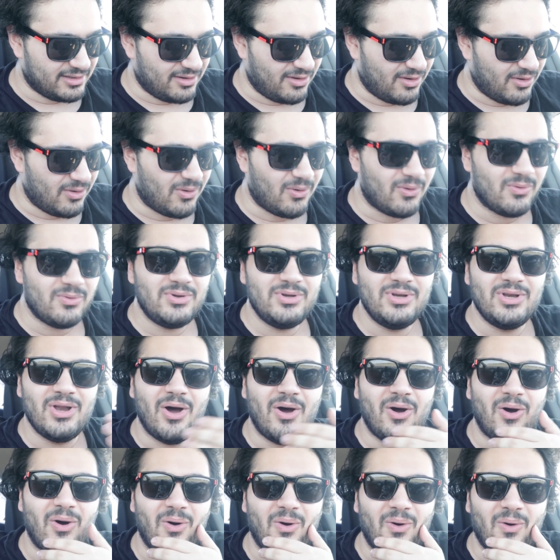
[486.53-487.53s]
Oh
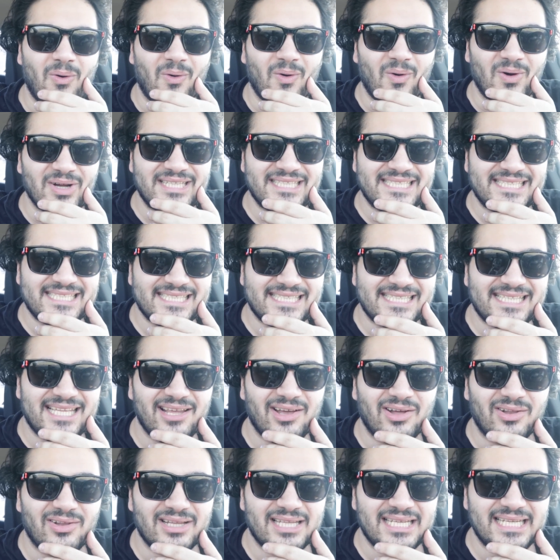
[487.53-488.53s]
no, it's
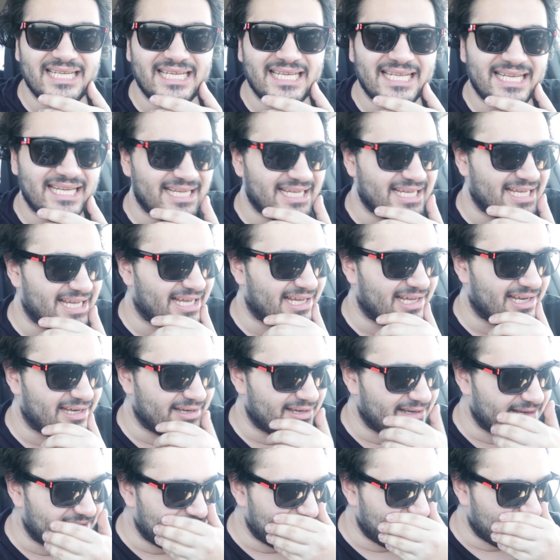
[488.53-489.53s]
still eating it.
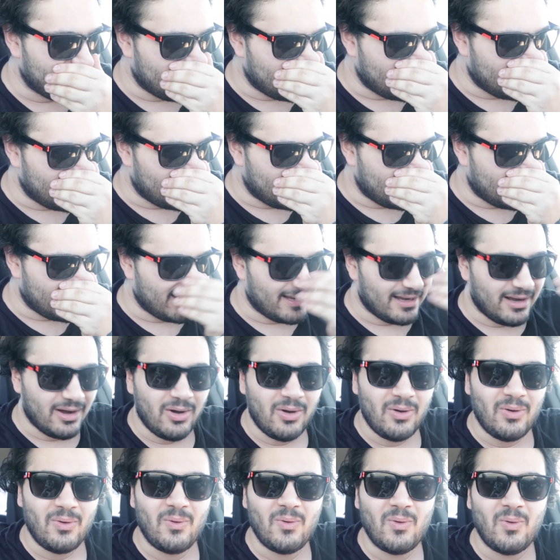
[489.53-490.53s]

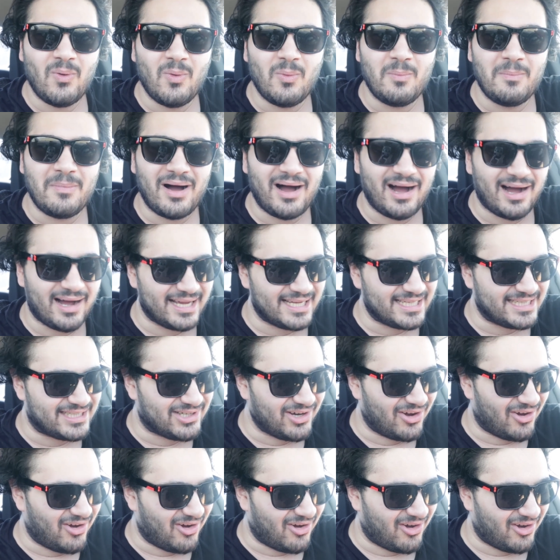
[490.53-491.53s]
Oh my
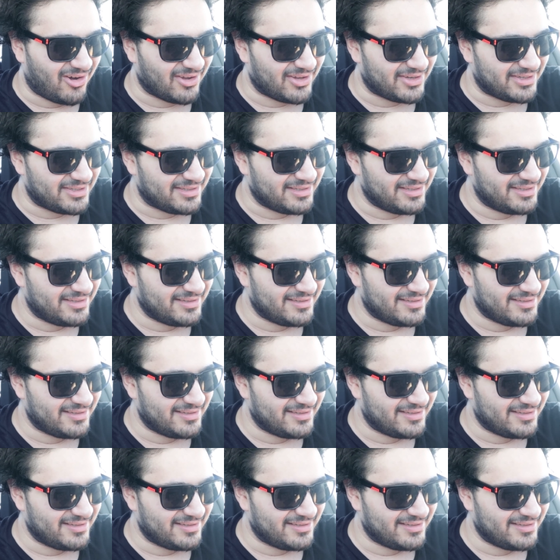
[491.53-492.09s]
God.